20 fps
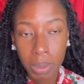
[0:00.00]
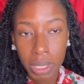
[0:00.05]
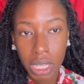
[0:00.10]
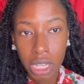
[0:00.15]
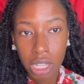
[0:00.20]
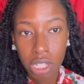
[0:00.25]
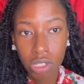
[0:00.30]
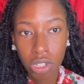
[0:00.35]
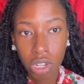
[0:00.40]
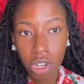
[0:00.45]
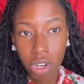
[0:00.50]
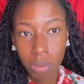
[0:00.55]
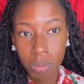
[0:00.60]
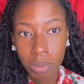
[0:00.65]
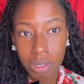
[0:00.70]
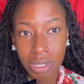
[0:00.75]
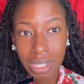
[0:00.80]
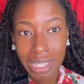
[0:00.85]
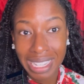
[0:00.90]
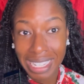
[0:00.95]
because current
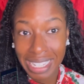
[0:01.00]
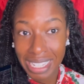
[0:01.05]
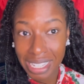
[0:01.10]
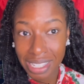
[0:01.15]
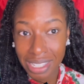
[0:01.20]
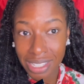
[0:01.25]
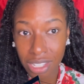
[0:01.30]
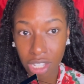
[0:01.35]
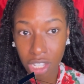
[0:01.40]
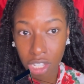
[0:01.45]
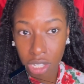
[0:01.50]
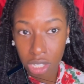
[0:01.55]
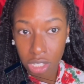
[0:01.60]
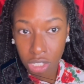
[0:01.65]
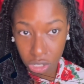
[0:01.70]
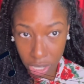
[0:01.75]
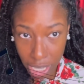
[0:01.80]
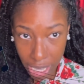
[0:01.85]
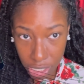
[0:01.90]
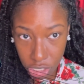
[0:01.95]
music is
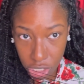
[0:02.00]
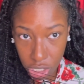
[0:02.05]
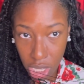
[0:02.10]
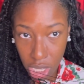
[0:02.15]
trash.